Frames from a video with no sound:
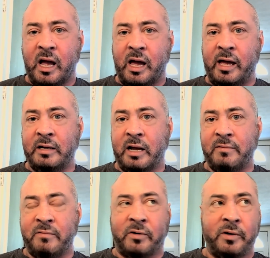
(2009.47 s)
I,
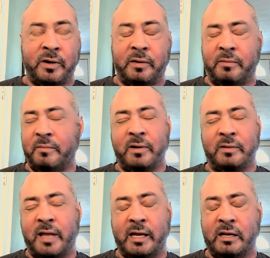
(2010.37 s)
I've never heard any
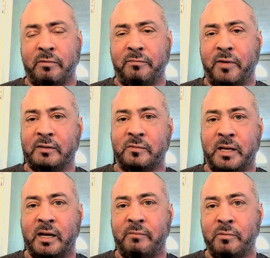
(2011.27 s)
real negative effects from
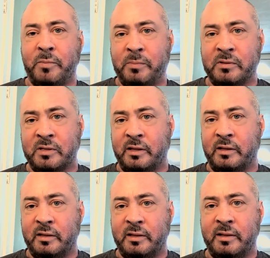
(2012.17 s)
that. I've heard people say
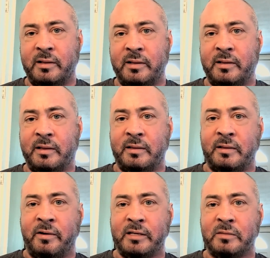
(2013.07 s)
that
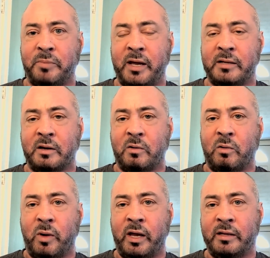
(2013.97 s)
their aches and pains go
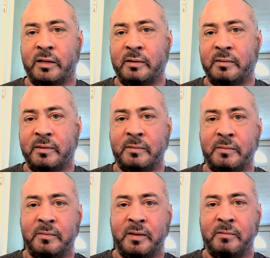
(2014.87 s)
away, and they
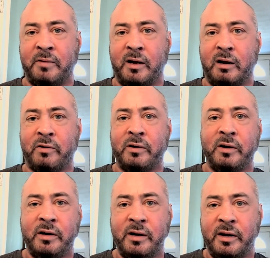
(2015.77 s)
they they recover.
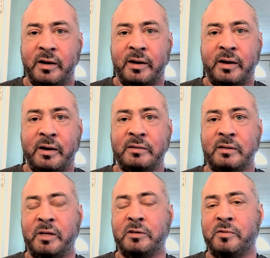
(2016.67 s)

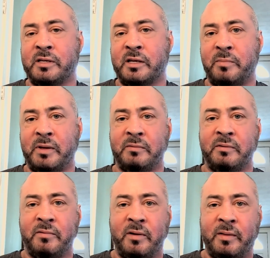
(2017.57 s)
Some injuries that have been
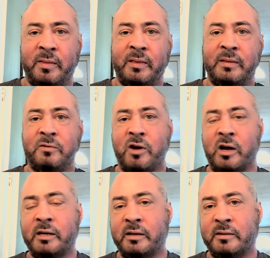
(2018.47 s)

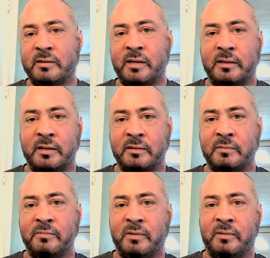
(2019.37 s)
chronic tend to
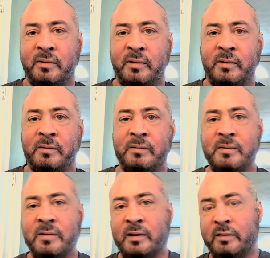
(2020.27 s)
re, uh,
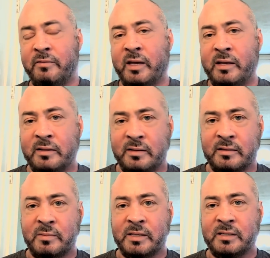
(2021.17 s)
alleviate to
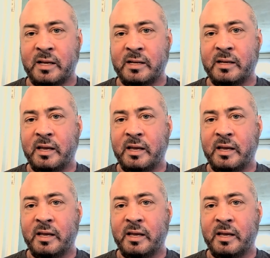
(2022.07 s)
some extent.